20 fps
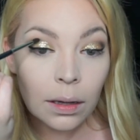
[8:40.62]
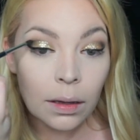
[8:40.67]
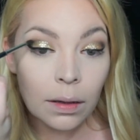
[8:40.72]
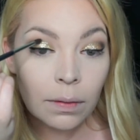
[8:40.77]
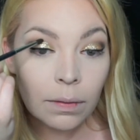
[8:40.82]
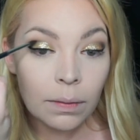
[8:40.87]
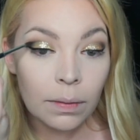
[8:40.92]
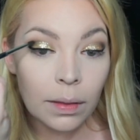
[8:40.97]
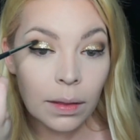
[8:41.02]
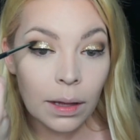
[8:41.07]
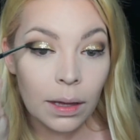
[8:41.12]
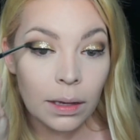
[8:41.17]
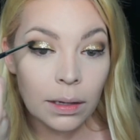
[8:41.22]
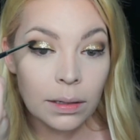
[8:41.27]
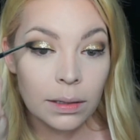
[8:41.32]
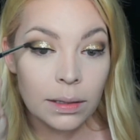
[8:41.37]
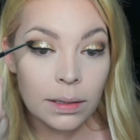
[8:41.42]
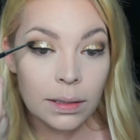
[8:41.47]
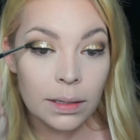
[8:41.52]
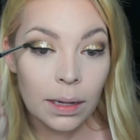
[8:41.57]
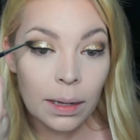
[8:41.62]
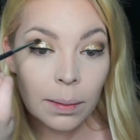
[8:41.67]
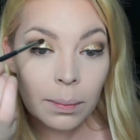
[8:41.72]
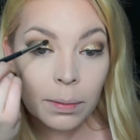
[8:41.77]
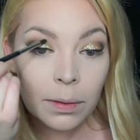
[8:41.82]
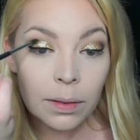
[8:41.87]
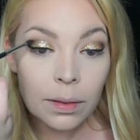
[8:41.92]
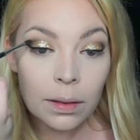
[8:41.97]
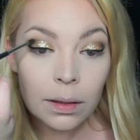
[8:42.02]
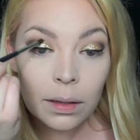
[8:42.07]
of that
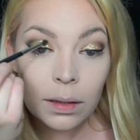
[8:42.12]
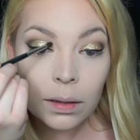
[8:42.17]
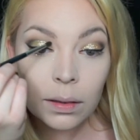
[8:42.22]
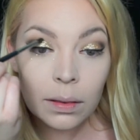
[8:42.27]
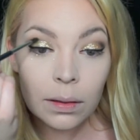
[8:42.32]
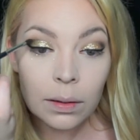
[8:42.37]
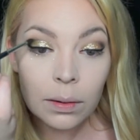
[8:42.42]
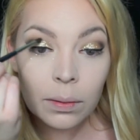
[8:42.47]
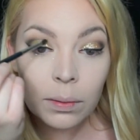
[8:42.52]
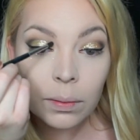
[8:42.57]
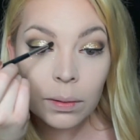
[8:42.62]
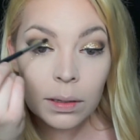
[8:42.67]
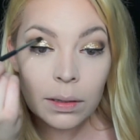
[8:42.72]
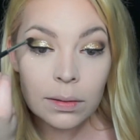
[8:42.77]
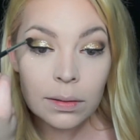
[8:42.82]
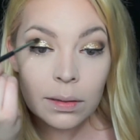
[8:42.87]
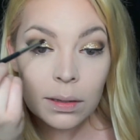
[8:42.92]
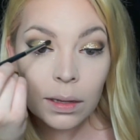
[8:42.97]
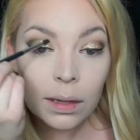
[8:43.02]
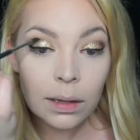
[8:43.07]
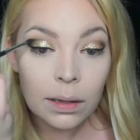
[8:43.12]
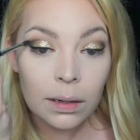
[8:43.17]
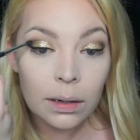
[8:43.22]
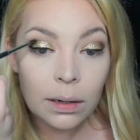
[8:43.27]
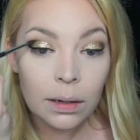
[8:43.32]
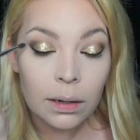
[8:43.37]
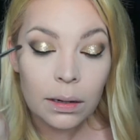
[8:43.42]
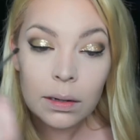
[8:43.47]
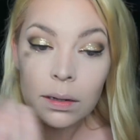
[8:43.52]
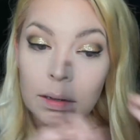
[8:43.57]
depth in the crease
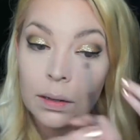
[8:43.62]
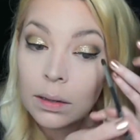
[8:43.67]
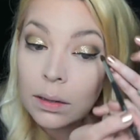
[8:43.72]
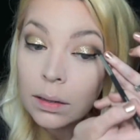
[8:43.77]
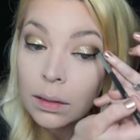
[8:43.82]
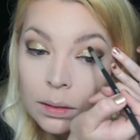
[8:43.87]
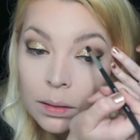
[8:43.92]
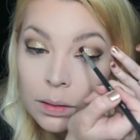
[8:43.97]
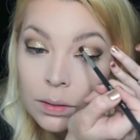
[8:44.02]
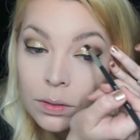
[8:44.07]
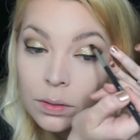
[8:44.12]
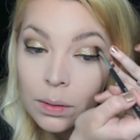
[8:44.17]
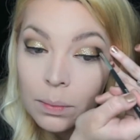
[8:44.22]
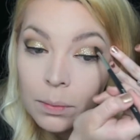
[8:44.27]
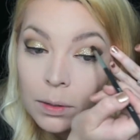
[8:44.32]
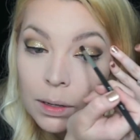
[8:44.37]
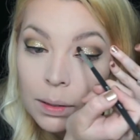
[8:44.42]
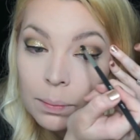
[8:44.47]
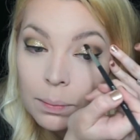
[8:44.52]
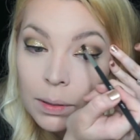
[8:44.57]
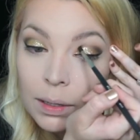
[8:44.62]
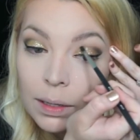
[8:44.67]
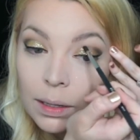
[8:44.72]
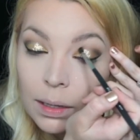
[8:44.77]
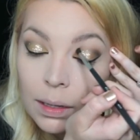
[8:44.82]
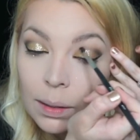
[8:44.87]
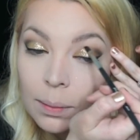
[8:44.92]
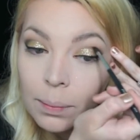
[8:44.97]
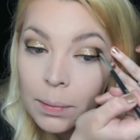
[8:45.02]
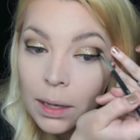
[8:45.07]
color. So I'm not
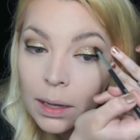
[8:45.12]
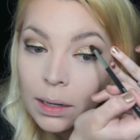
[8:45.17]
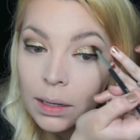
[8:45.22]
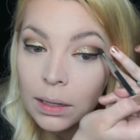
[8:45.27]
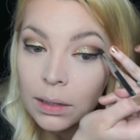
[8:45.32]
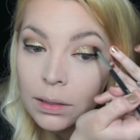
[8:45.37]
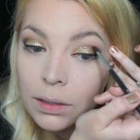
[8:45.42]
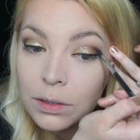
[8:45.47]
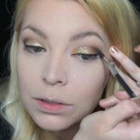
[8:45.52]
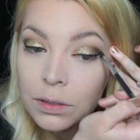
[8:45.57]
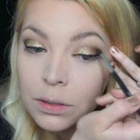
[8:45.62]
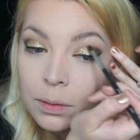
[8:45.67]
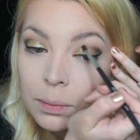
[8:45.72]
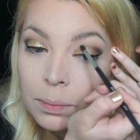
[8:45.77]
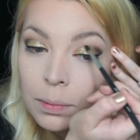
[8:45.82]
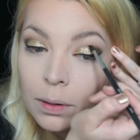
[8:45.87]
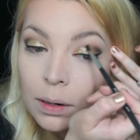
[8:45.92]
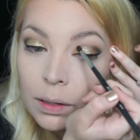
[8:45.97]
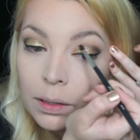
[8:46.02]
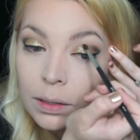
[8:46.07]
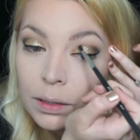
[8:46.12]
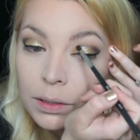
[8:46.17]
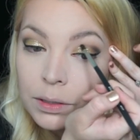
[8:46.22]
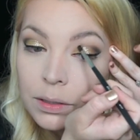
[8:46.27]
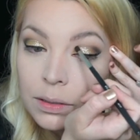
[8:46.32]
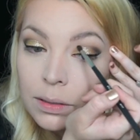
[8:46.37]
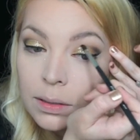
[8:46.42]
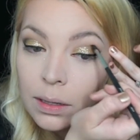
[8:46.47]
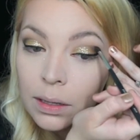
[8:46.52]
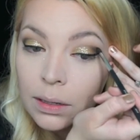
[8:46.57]
picking up any additional product,
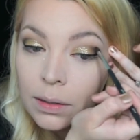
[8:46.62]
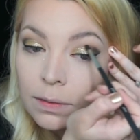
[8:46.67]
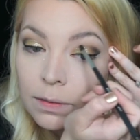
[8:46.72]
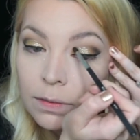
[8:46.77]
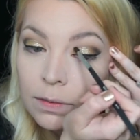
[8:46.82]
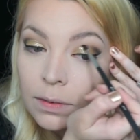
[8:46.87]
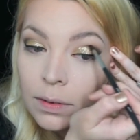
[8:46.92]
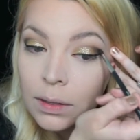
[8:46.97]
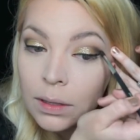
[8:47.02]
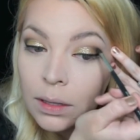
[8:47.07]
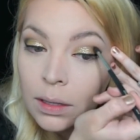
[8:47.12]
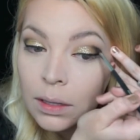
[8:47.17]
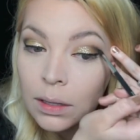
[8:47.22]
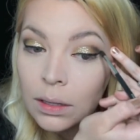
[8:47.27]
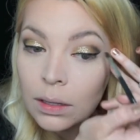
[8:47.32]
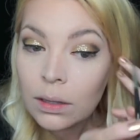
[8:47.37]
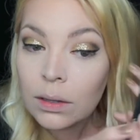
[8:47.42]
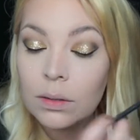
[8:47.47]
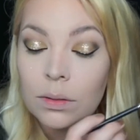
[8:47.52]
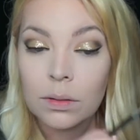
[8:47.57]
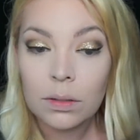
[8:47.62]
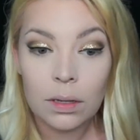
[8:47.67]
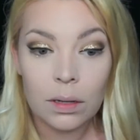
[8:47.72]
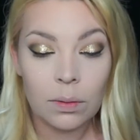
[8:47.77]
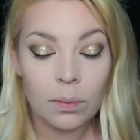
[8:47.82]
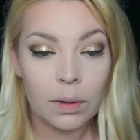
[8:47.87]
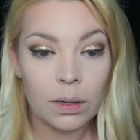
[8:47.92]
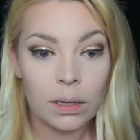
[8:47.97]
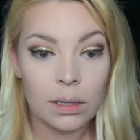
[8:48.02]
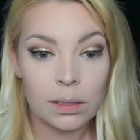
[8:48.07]
just kind of
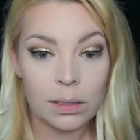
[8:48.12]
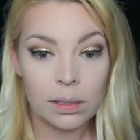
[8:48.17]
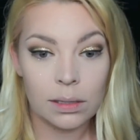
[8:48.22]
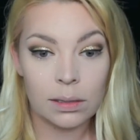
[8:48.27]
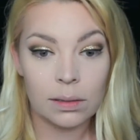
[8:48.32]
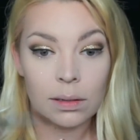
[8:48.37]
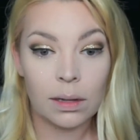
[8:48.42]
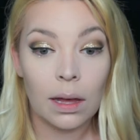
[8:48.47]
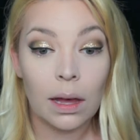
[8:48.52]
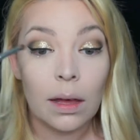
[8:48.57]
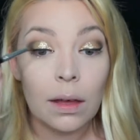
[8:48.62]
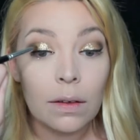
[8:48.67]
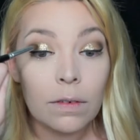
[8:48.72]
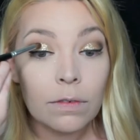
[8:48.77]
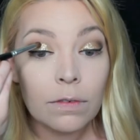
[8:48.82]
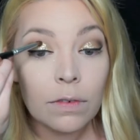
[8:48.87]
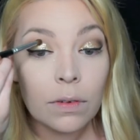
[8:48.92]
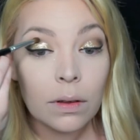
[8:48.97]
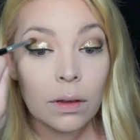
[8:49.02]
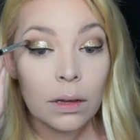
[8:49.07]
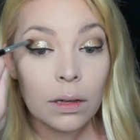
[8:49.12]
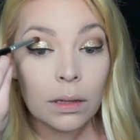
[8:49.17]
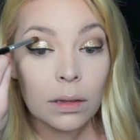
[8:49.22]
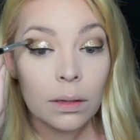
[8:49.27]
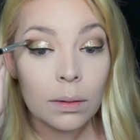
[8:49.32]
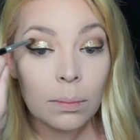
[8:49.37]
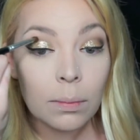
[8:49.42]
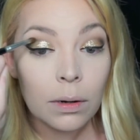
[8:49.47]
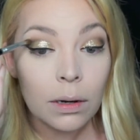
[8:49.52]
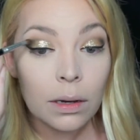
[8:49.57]
using what I still have
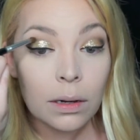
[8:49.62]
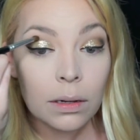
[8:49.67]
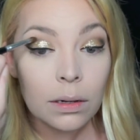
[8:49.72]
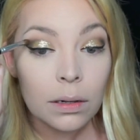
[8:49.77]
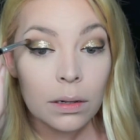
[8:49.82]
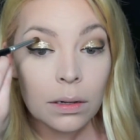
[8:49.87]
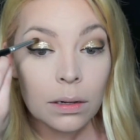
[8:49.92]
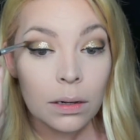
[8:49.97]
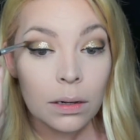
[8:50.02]
on the brush.